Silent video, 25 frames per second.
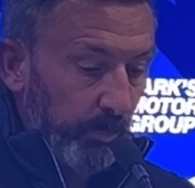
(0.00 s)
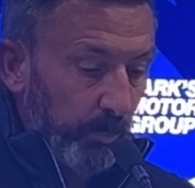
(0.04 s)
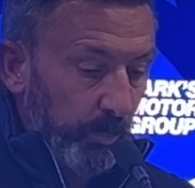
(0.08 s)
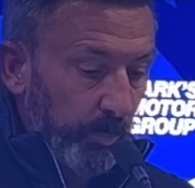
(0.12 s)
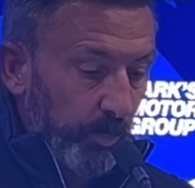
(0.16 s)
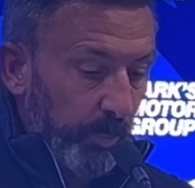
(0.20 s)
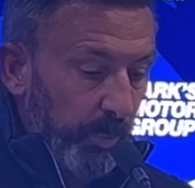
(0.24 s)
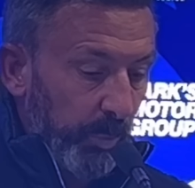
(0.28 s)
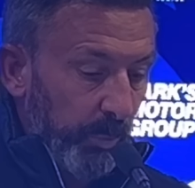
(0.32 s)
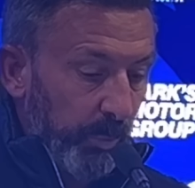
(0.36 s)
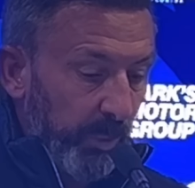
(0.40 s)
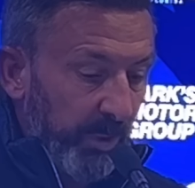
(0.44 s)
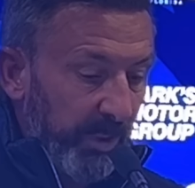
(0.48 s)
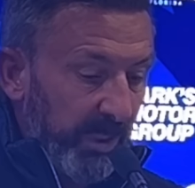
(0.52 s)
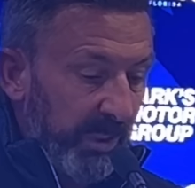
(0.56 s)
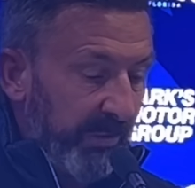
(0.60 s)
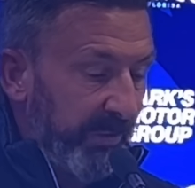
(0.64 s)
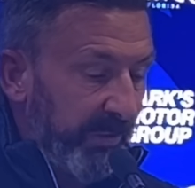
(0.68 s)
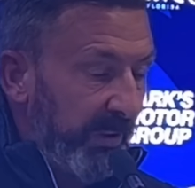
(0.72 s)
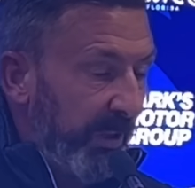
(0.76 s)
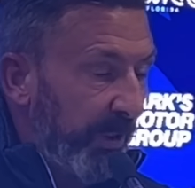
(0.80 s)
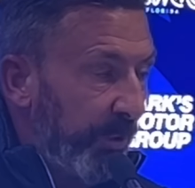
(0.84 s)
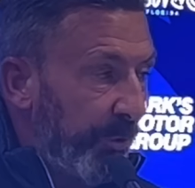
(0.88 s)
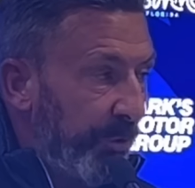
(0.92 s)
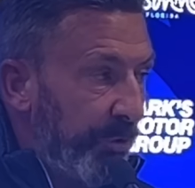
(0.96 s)
We weren't even
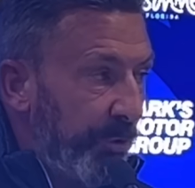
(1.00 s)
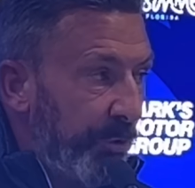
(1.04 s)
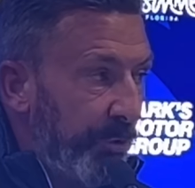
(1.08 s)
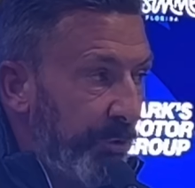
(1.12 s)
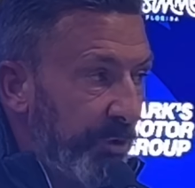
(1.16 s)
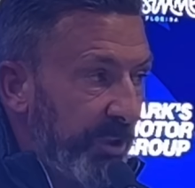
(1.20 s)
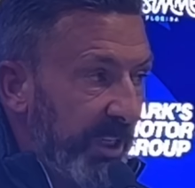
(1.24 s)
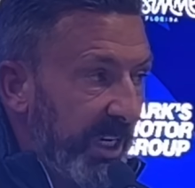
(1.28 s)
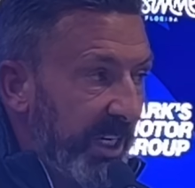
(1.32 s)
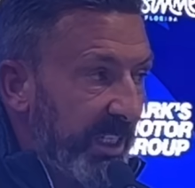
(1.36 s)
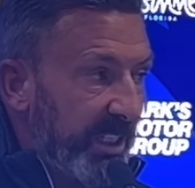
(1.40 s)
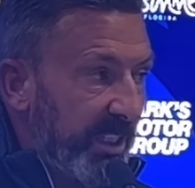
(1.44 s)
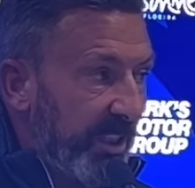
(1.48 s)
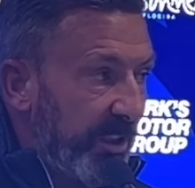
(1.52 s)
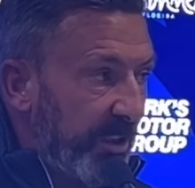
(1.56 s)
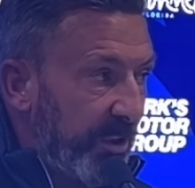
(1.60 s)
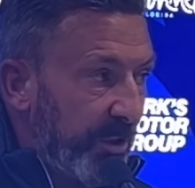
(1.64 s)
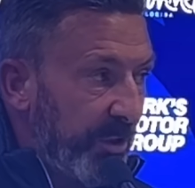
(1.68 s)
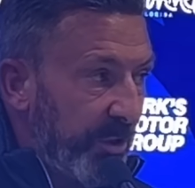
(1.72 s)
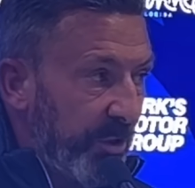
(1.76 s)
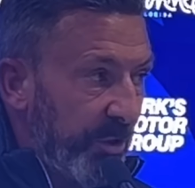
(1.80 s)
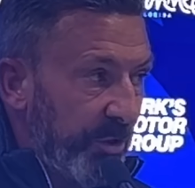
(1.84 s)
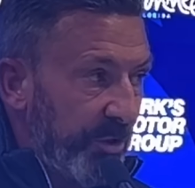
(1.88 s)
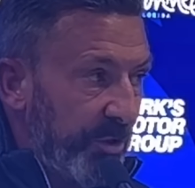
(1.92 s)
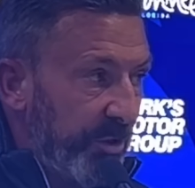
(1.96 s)
allowed to use that as a
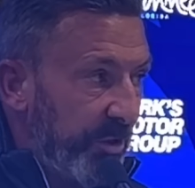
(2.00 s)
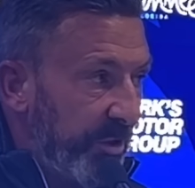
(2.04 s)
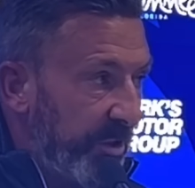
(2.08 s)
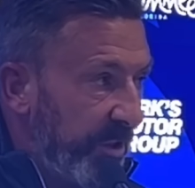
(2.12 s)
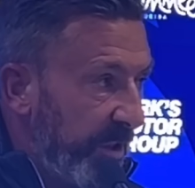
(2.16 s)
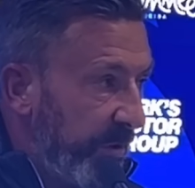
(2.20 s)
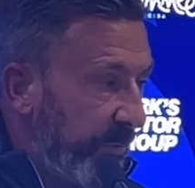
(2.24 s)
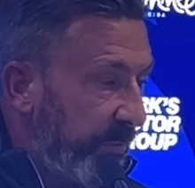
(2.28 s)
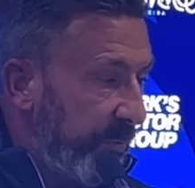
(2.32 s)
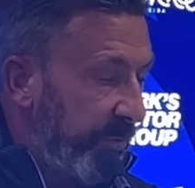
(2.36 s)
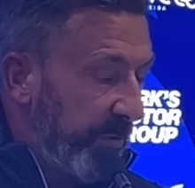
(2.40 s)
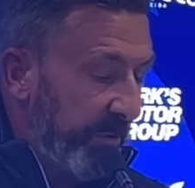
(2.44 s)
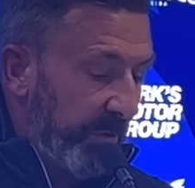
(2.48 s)
concussion sub.